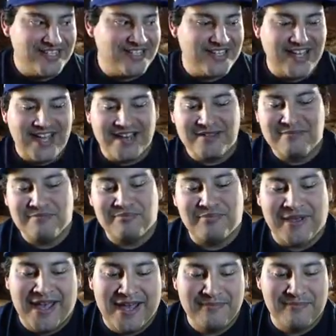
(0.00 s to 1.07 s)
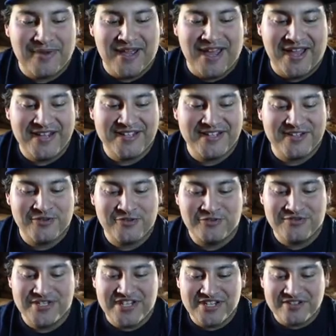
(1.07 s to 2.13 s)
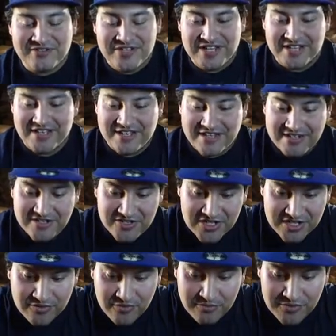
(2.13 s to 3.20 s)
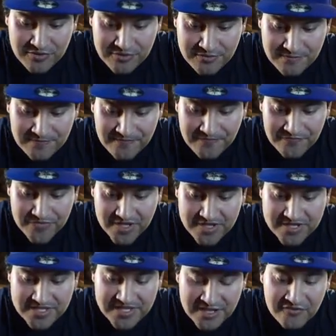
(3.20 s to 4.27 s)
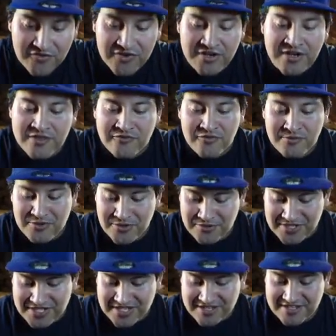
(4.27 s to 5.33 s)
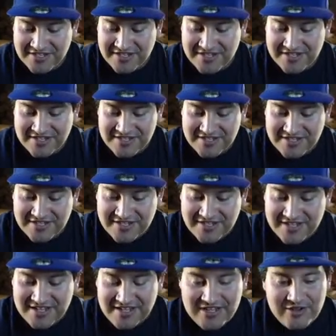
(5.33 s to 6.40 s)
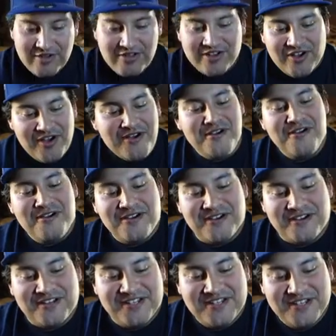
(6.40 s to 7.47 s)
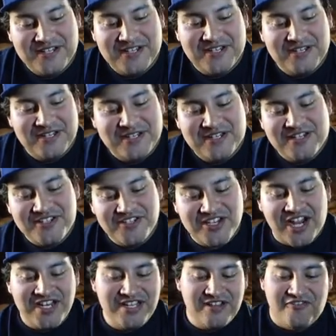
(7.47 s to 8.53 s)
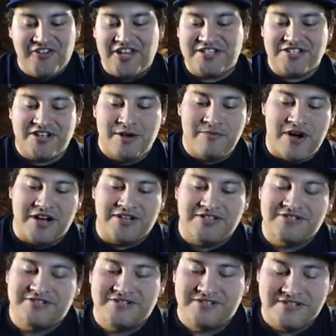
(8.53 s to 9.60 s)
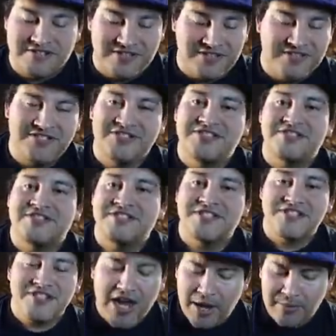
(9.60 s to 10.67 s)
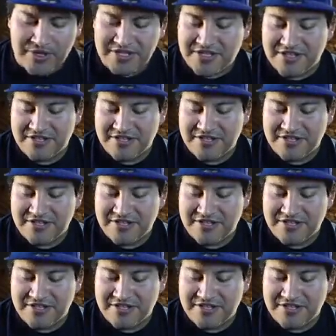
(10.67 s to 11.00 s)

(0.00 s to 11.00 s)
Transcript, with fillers: Not a bad pack. Cool diddle. Let's check the Raboot. Silvering on the Raboots Oh, ah, shining Fates, come on. Stop it.